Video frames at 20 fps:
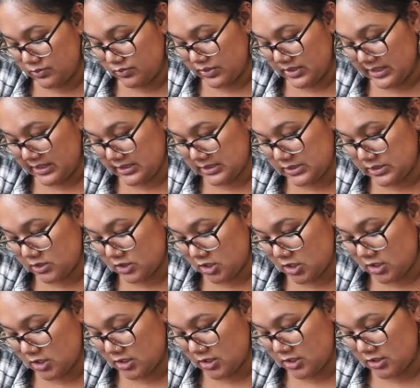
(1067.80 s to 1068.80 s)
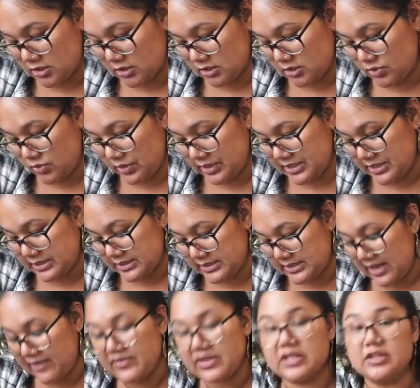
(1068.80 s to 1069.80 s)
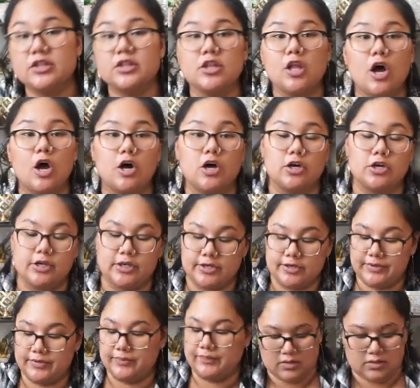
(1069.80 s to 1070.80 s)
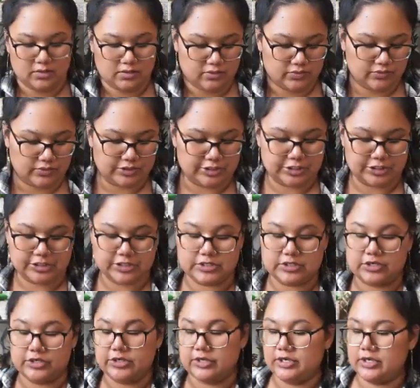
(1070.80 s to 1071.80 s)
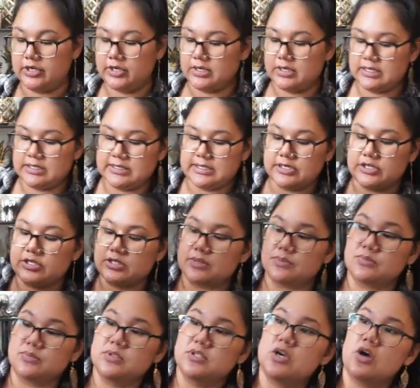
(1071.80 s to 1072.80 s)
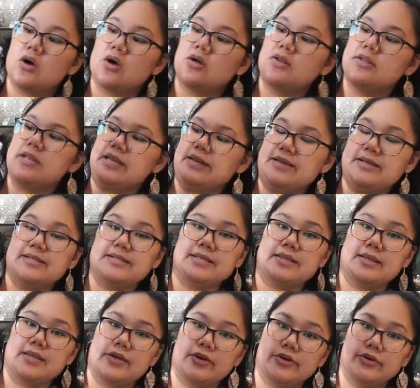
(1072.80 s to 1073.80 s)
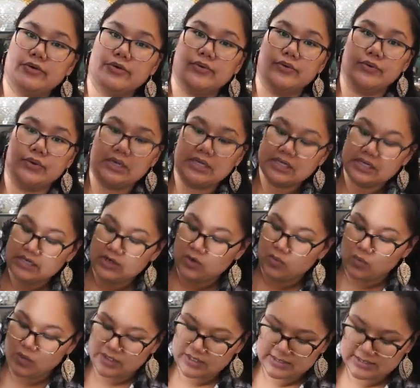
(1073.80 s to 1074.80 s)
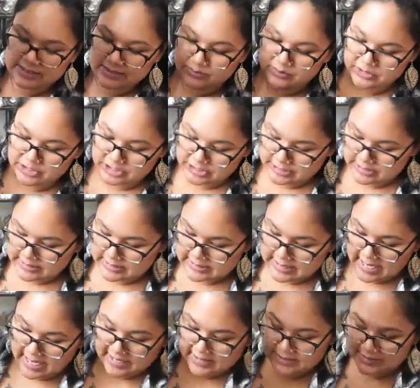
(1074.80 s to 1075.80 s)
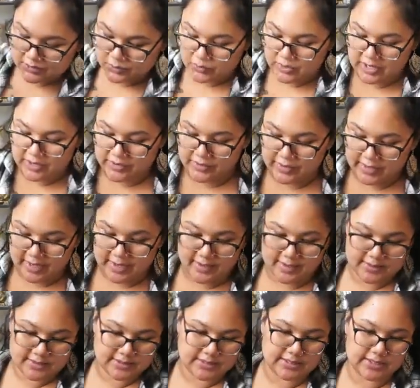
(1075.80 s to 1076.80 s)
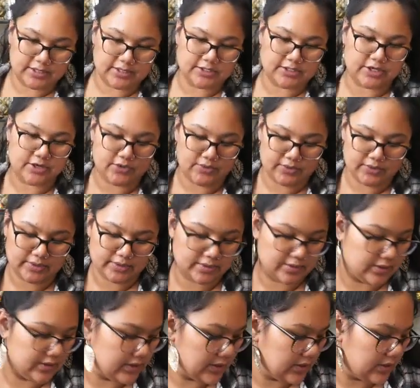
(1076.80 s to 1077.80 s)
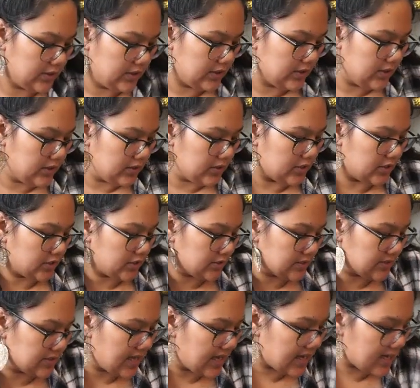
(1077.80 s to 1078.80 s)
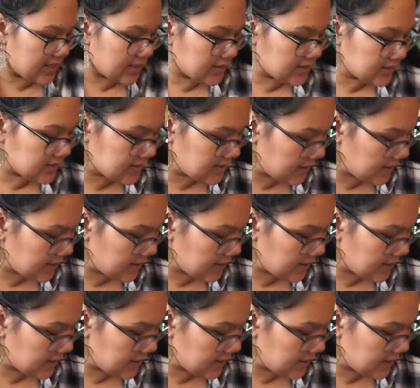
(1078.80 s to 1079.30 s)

Big Star 27 long which is good because there's some tall ladies in there who want some jeans as well guys so there's that